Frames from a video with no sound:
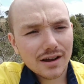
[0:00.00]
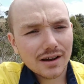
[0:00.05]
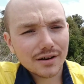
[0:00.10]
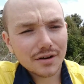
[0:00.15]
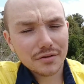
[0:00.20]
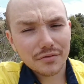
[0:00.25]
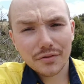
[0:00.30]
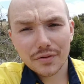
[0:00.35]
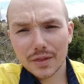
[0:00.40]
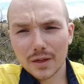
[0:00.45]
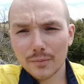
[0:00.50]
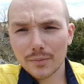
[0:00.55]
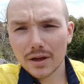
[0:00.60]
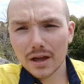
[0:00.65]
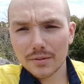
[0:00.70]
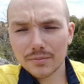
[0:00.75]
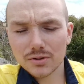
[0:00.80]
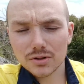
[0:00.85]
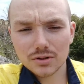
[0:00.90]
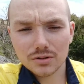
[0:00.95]
I don't think they'll be
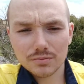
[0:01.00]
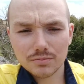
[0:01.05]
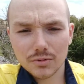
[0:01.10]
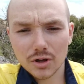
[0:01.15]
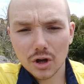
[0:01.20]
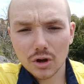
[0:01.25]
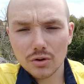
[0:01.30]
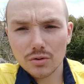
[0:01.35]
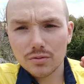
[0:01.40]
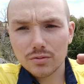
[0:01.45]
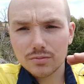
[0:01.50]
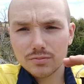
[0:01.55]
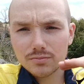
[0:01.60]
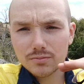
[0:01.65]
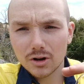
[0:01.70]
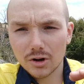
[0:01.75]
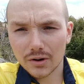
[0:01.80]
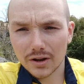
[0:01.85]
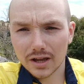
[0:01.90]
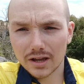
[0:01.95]
able to go,
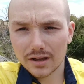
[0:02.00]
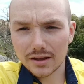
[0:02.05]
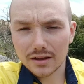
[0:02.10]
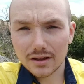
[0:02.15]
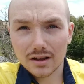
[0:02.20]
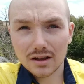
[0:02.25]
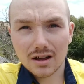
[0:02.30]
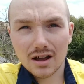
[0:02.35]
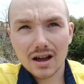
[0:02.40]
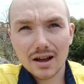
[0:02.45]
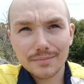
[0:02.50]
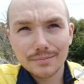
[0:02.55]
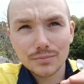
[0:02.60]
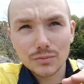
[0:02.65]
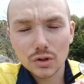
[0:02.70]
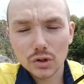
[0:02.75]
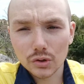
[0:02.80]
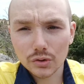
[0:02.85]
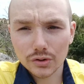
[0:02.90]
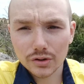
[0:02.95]
okay, I'm
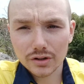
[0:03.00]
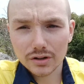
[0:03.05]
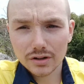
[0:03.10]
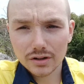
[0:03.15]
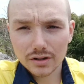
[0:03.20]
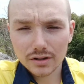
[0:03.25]
done.